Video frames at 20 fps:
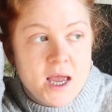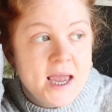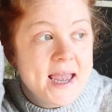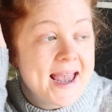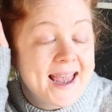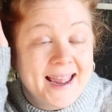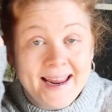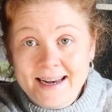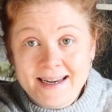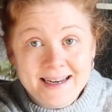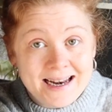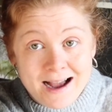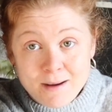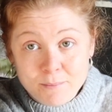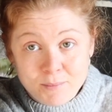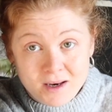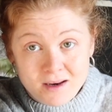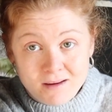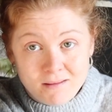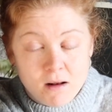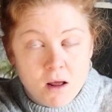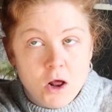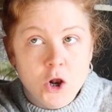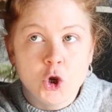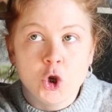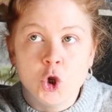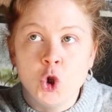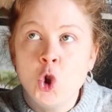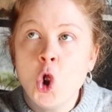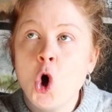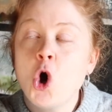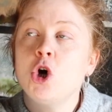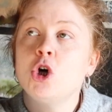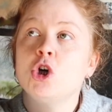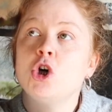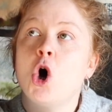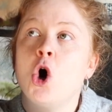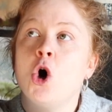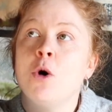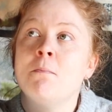It ain't happening.
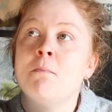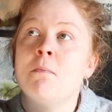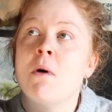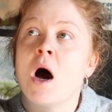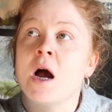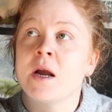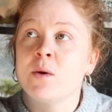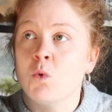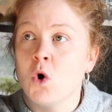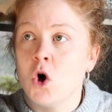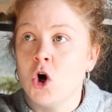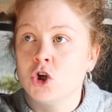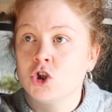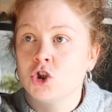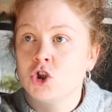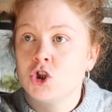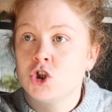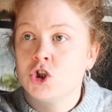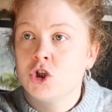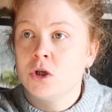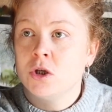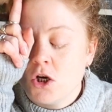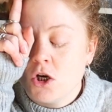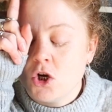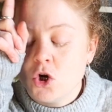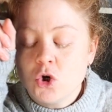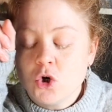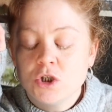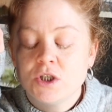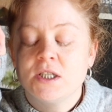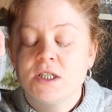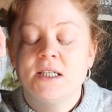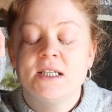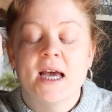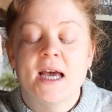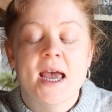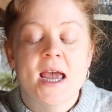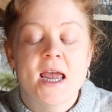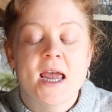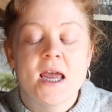Not on my watch. Not
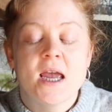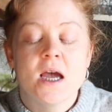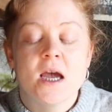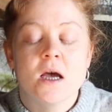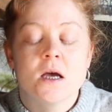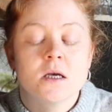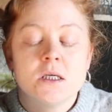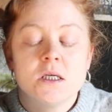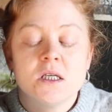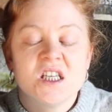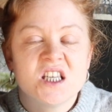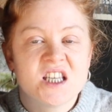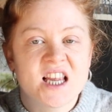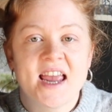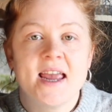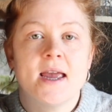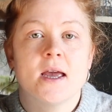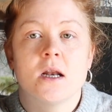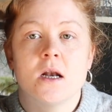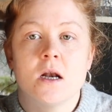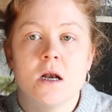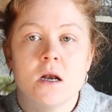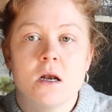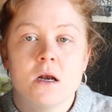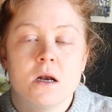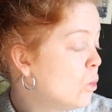today, Satan.